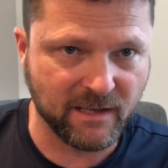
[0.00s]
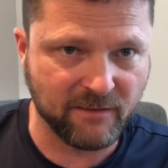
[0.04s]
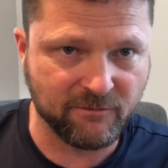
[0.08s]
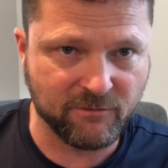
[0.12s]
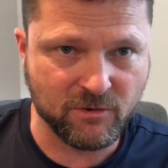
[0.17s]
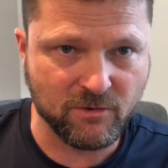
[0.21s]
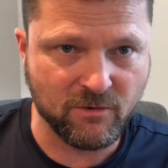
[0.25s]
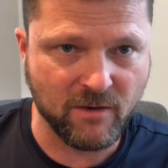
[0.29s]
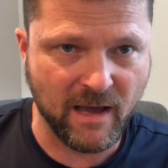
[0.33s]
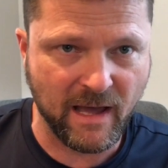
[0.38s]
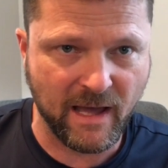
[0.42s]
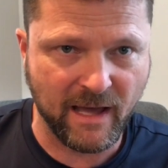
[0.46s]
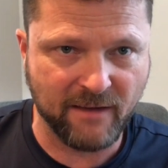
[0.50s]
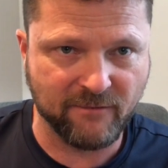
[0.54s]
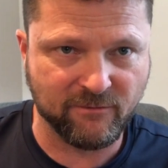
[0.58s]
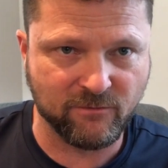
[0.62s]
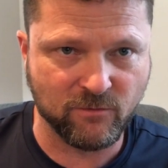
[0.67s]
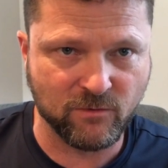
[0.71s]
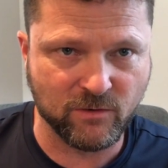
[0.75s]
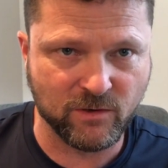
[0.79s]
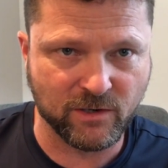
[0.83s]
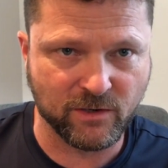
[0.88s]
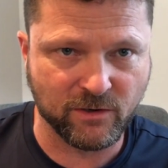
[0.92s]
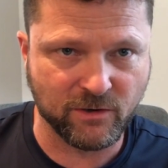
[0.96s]
If you have
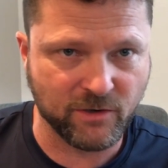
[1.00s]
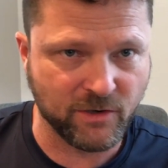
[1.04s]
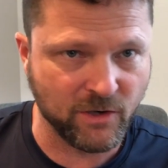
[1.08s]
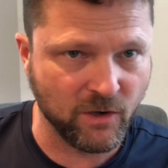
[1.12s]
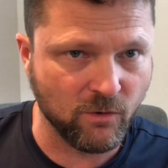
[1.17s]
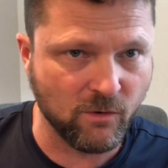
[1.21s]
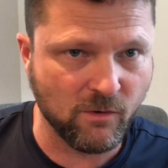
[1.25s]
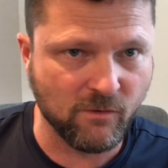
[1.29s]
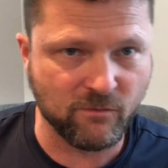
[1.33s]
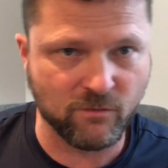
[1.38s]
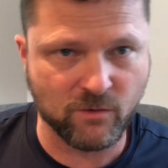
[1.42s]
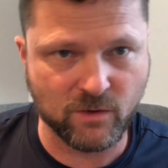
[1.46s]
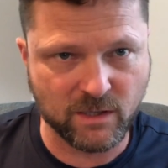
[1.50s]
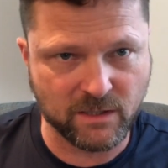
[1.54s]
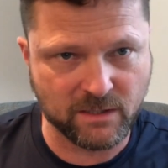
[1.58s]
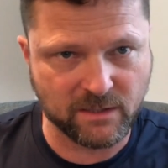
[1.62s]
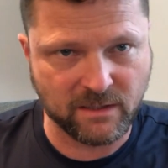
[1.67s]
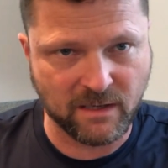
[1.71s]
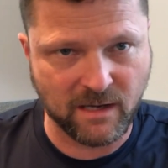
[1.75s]
one or know of one,